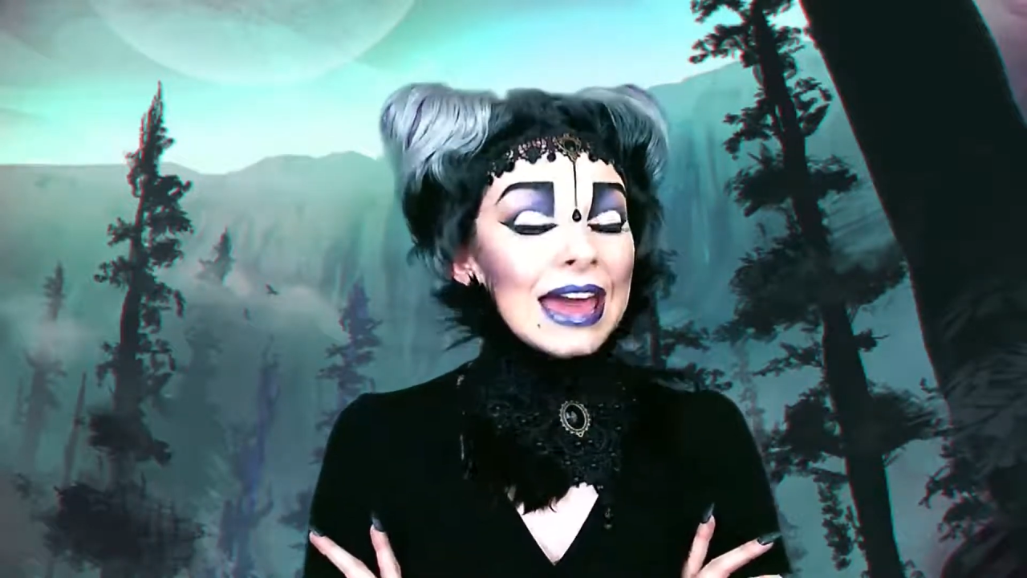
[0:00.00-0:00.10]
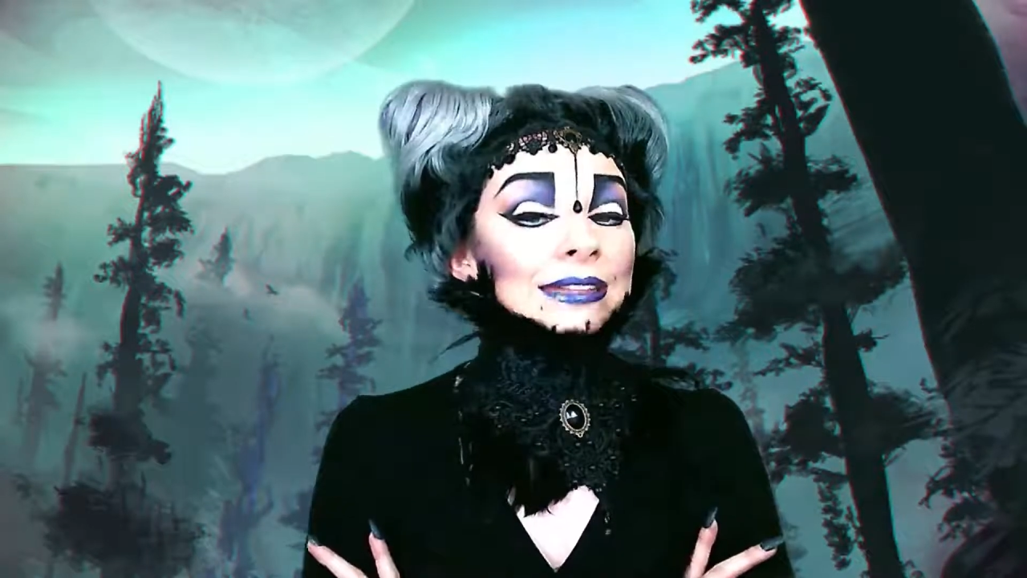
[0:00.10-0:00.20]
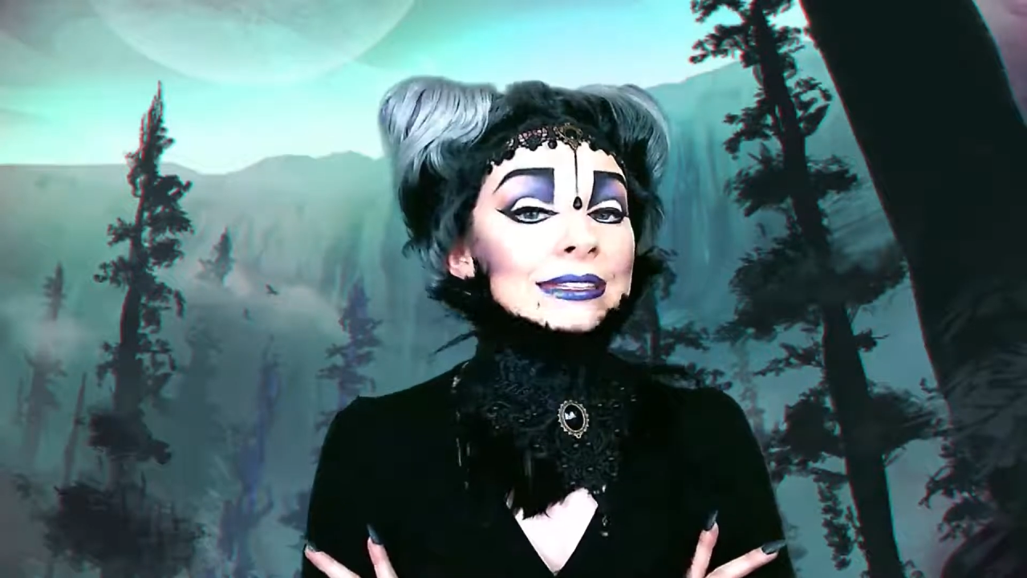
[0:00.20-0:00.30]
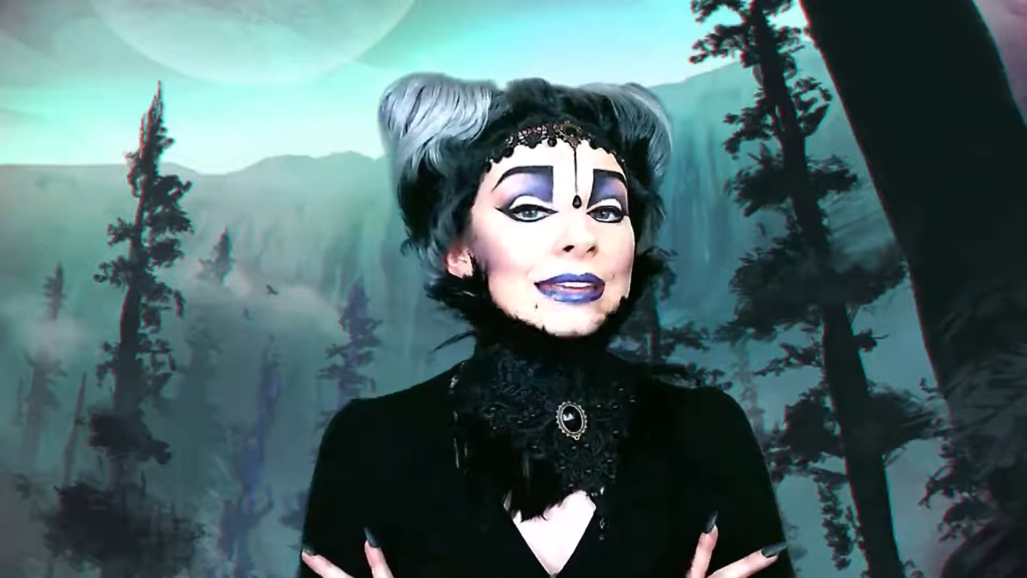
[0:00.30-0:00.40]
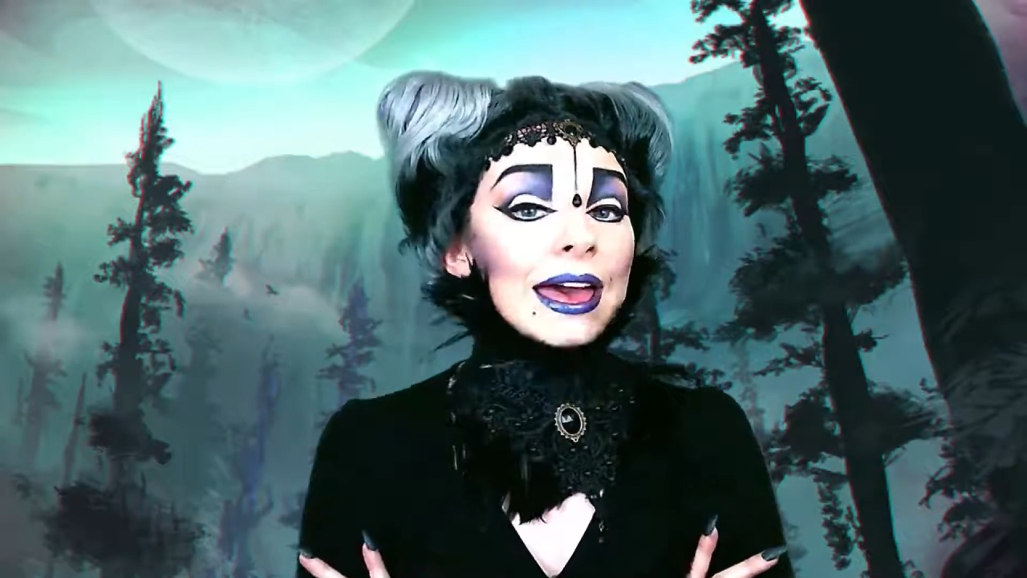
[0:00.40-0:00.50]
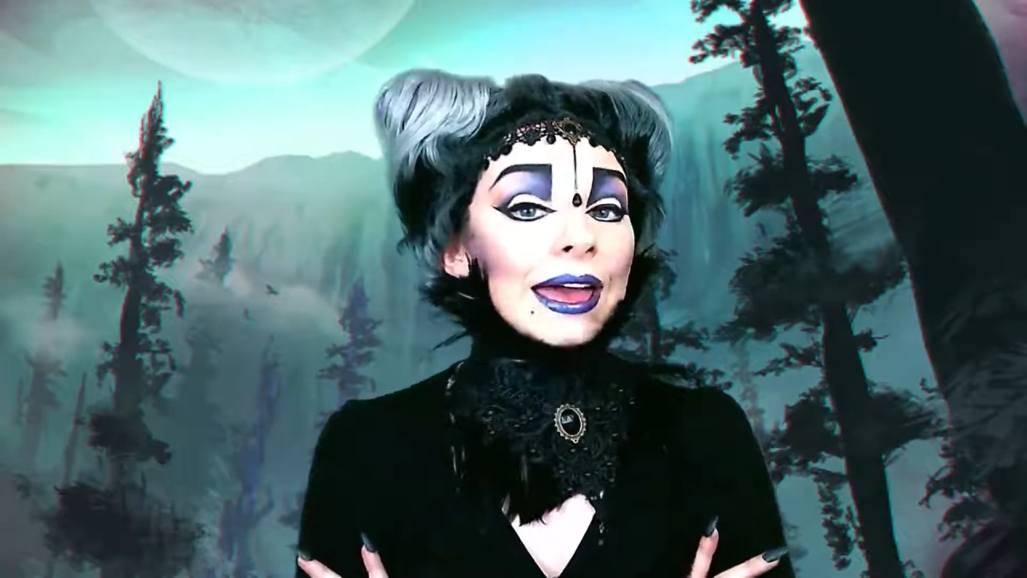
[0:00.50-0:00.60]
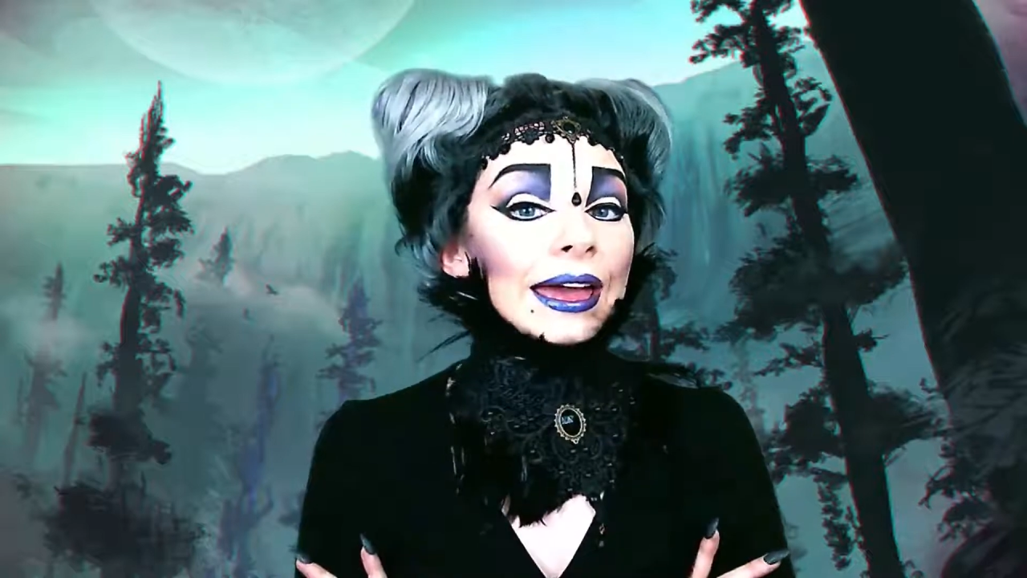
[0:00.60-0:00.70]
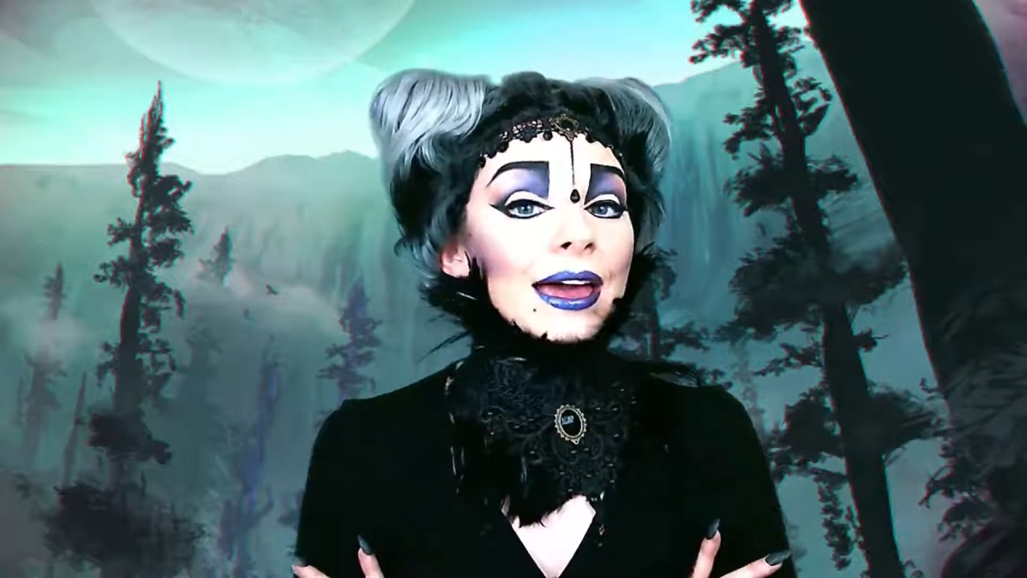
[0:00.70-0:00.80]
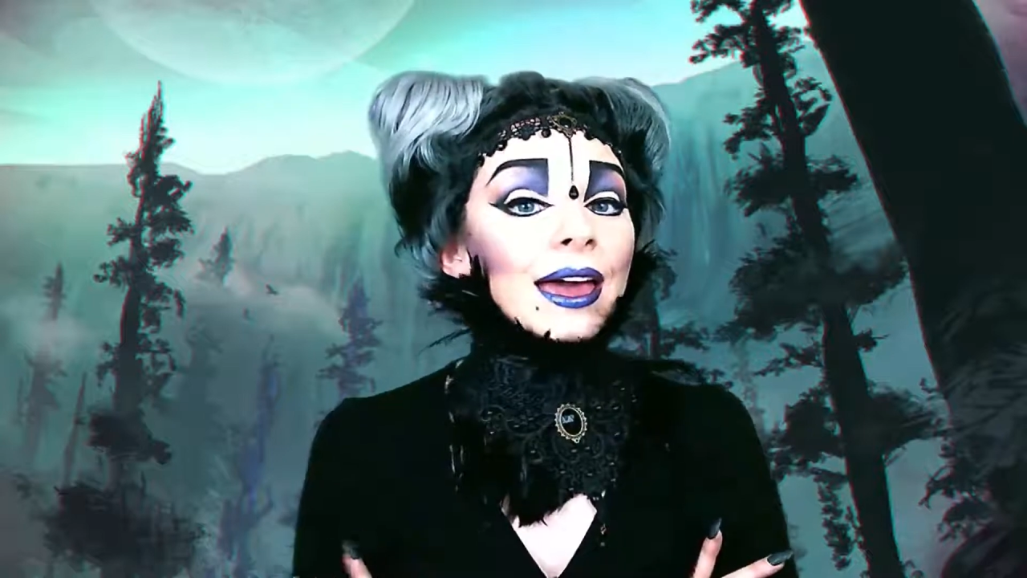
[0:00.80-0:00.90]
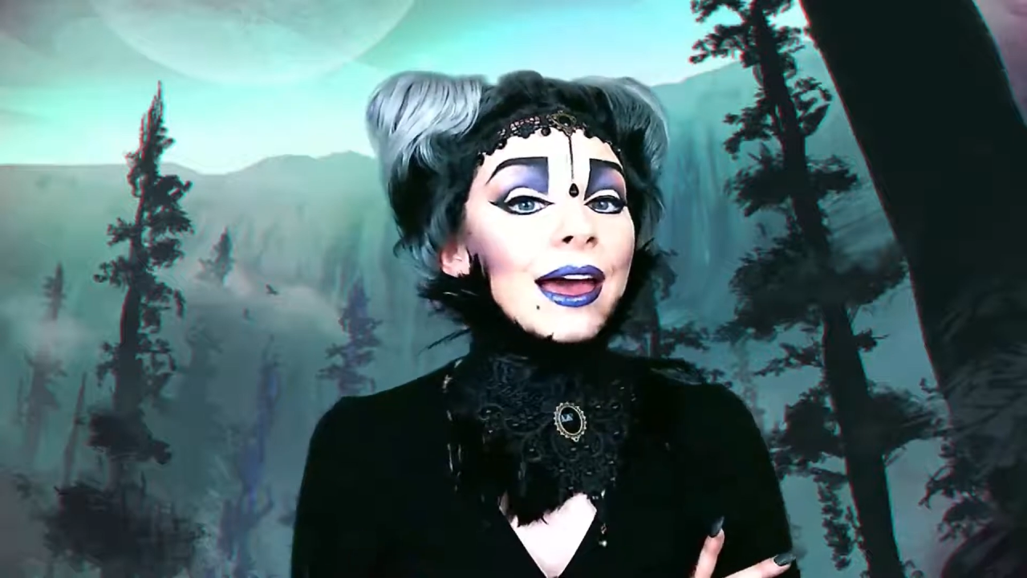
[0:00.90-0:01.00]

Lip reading: and say,